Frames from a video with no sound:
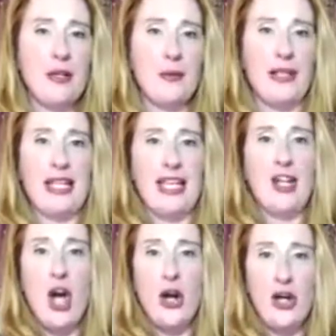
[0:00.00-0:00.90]
We need
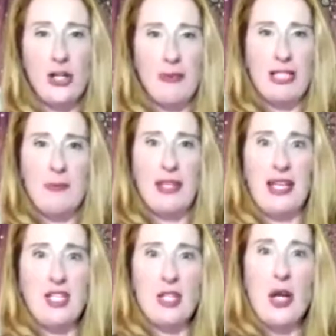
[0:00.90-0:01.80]
her to be speaking
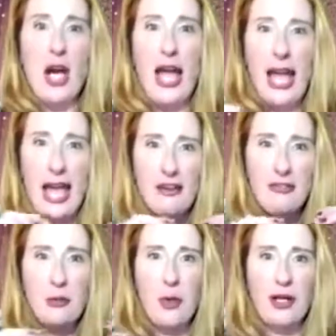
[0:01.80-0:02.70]
to
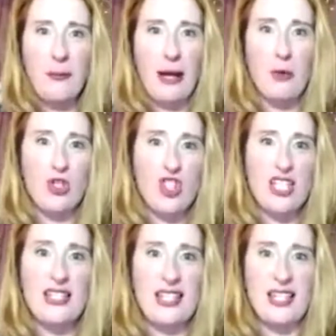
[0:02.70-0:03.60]
everyone about what she
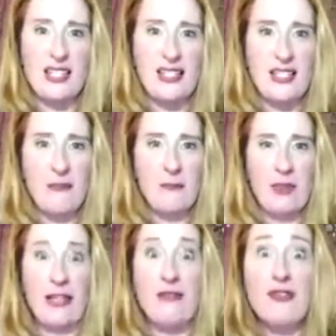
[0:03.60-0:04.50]
sees
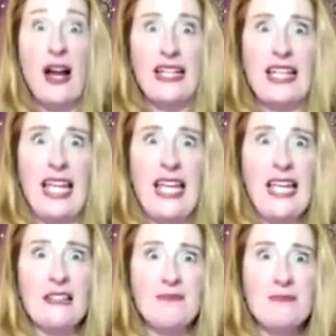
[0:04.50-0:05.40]
and inviting
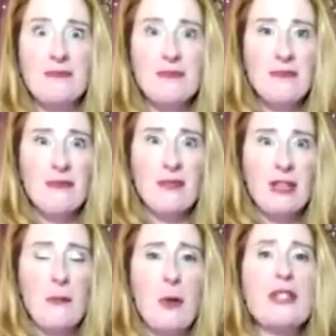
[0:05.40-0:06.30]
in
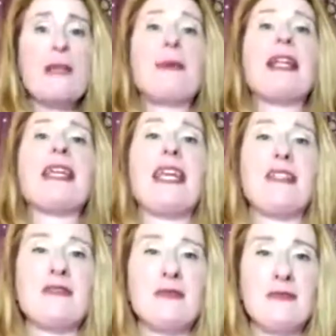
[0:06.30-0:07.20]
the possibility.
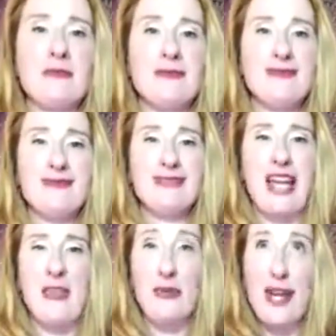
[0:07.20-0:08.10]

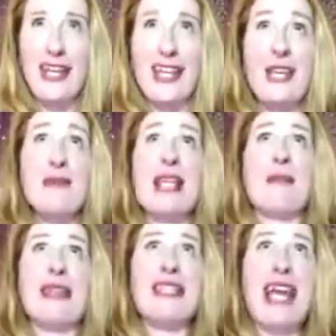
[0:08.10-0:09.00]
And the rain keeps
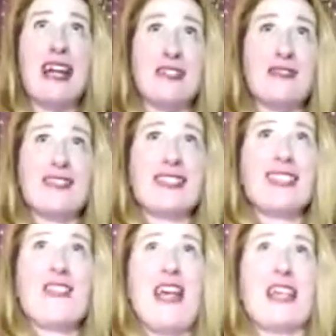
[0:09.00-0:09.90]
coming down.
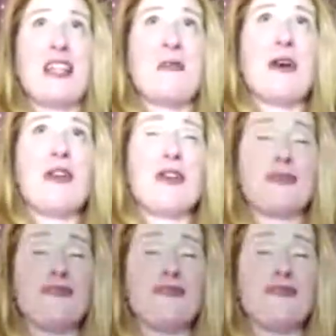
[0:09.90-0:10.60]
Thank you, Mother.